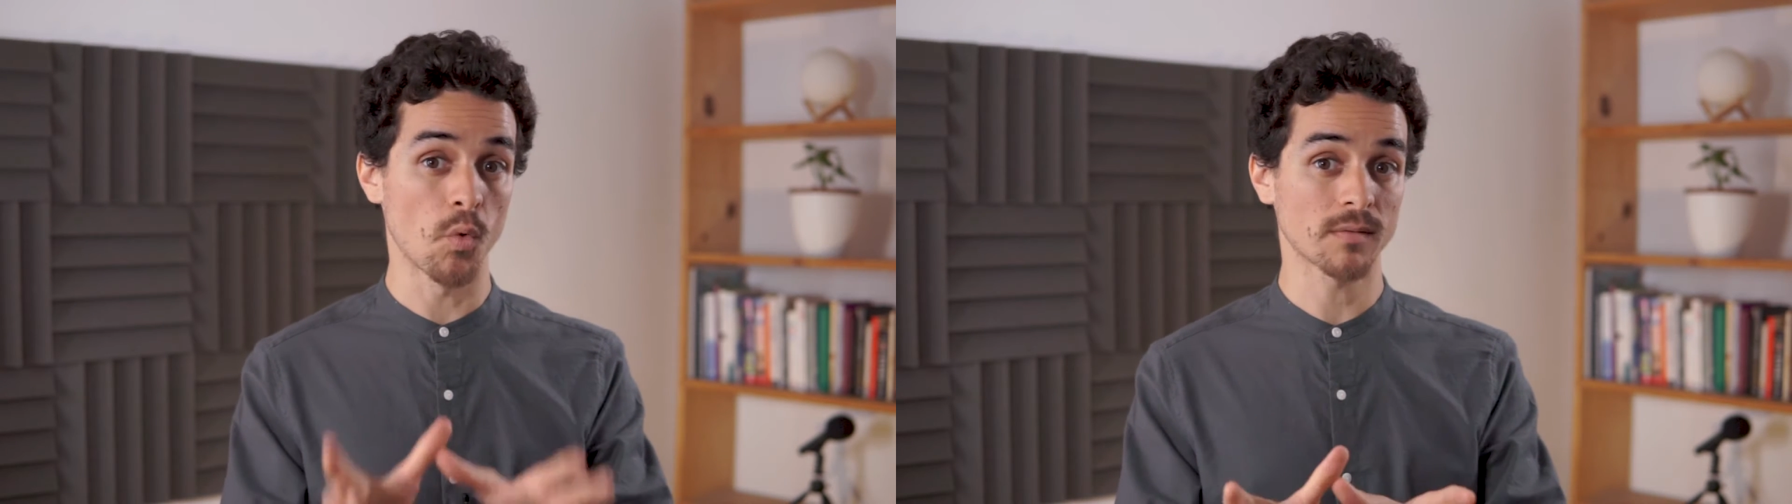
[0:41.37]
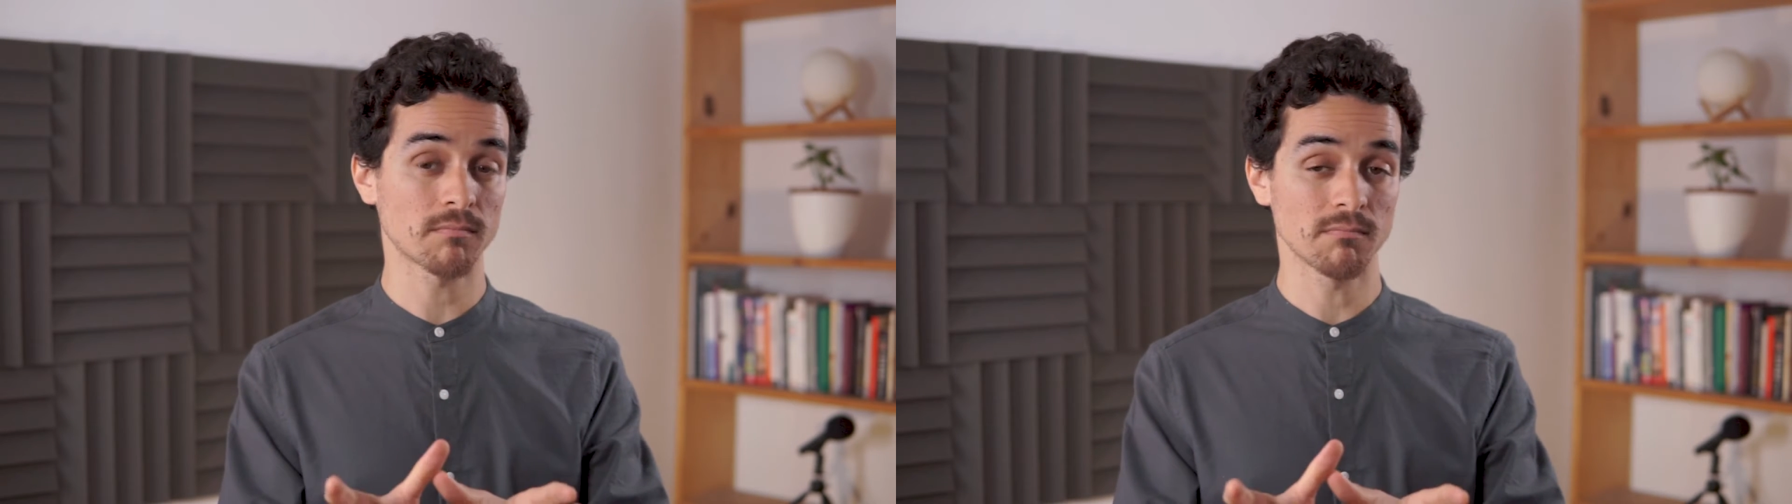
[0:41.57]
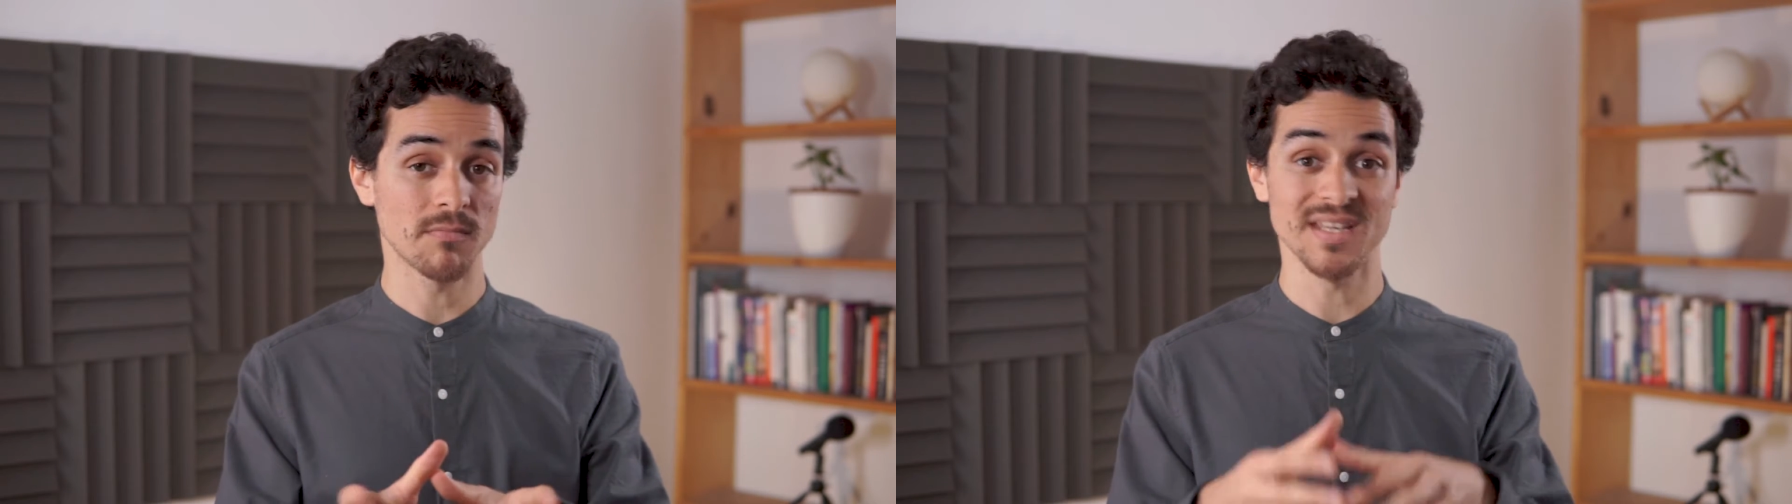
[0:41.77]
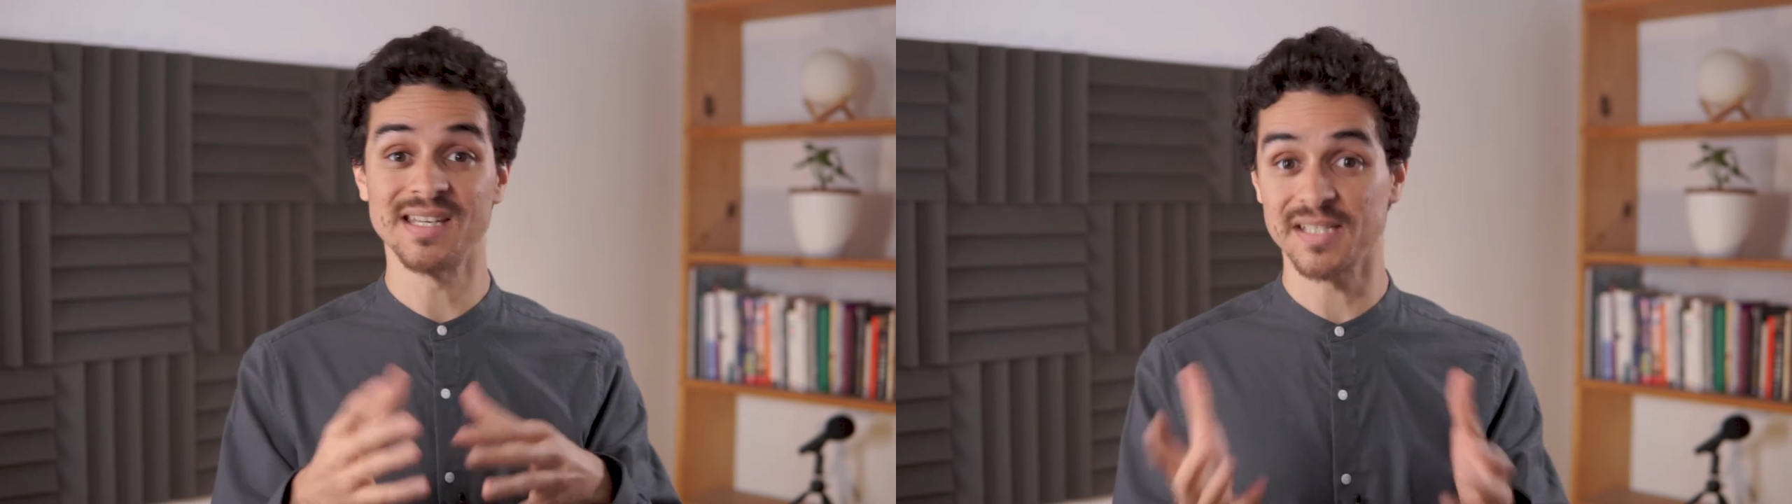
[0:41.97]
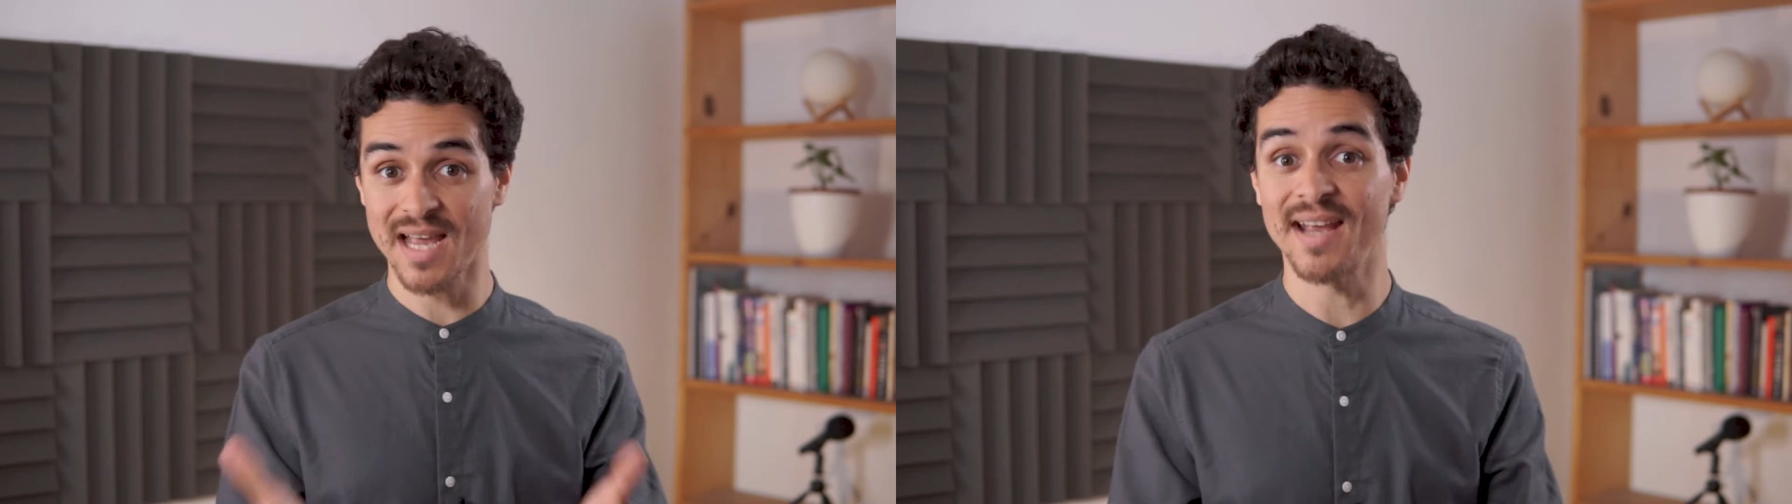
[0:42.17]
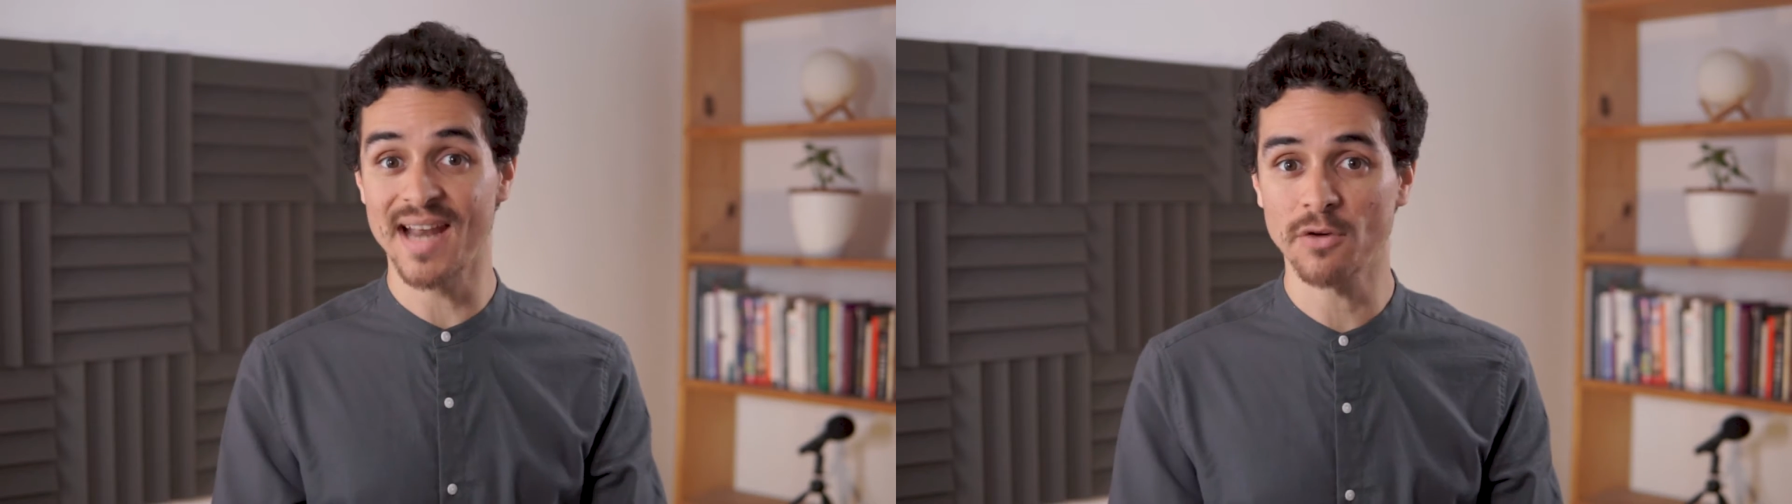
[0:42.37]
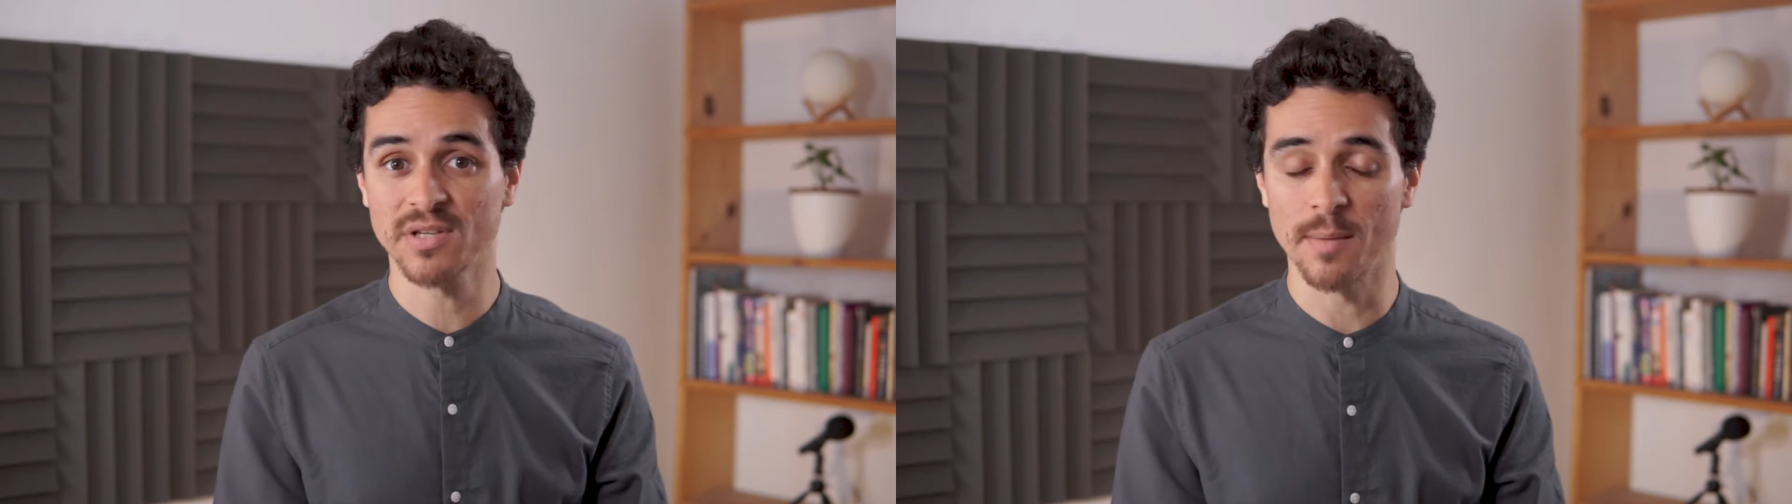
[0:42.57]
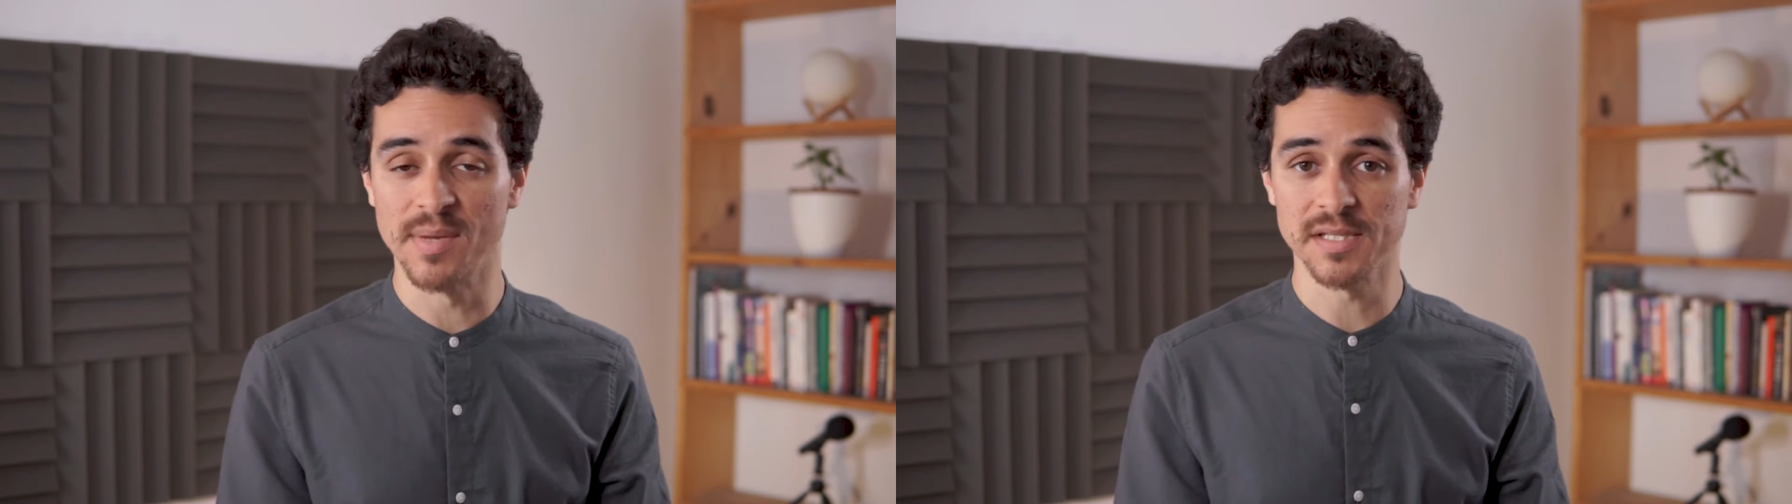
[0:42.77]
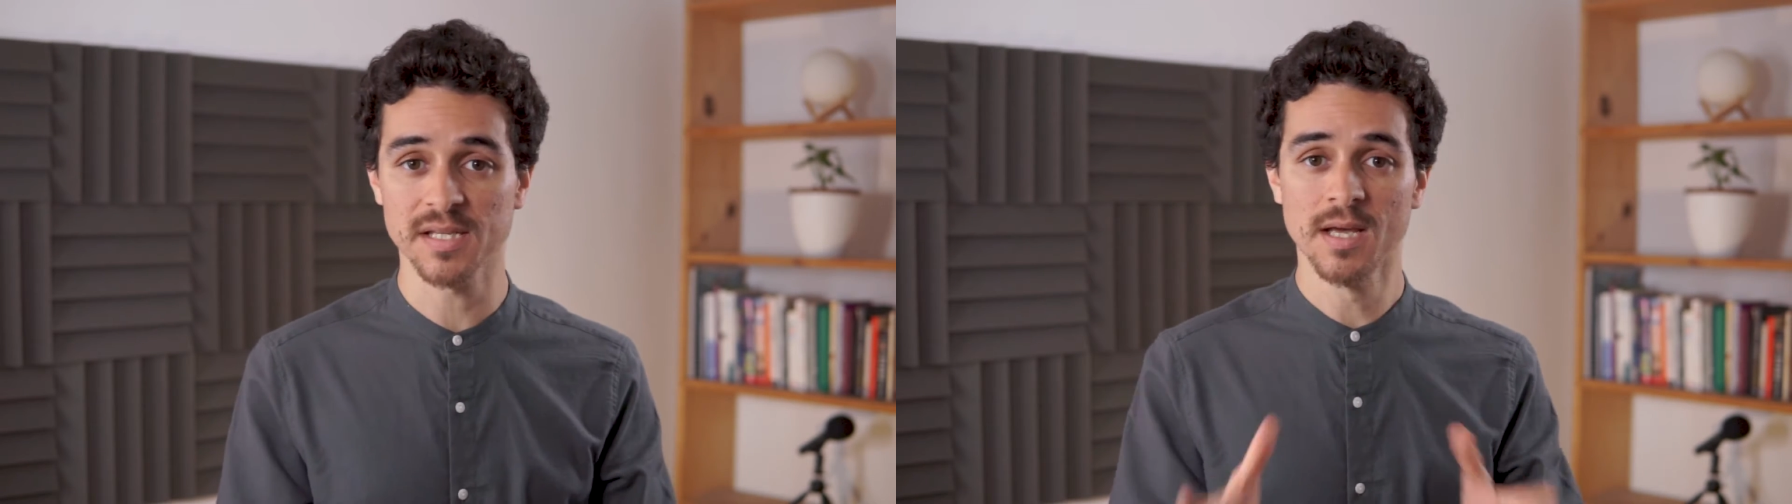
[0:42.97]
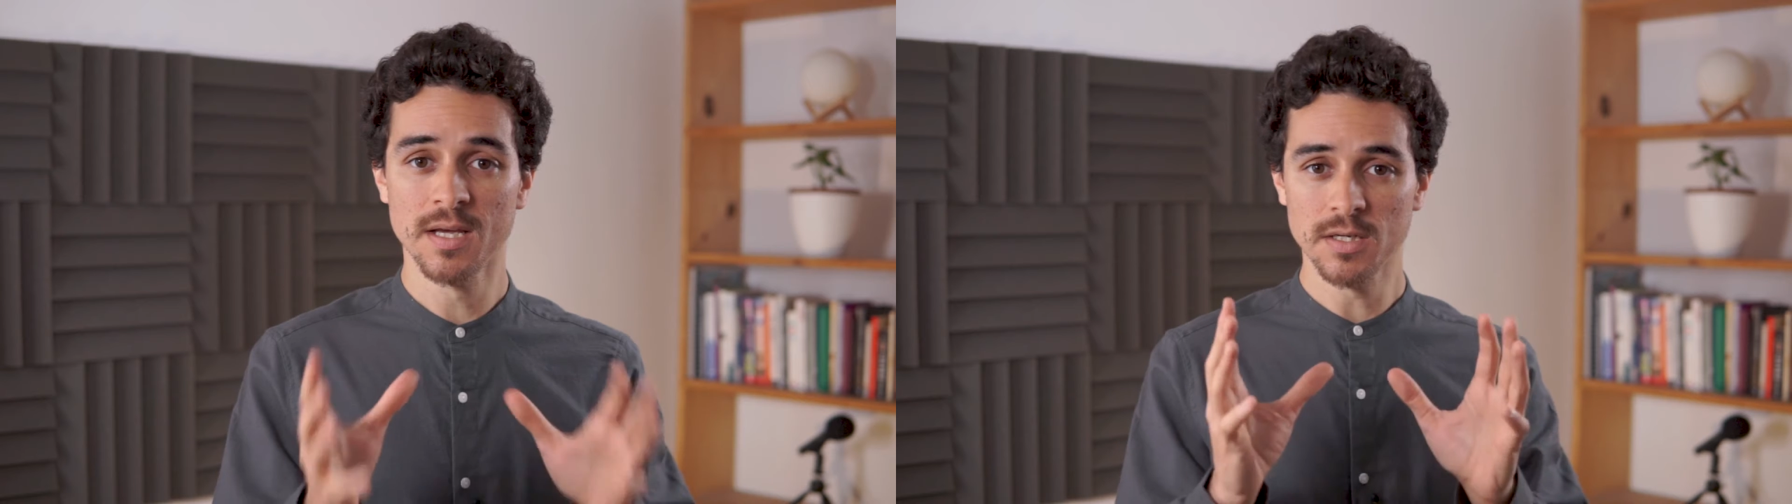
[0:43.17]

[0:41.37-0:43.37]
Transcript: what the desired outcome is,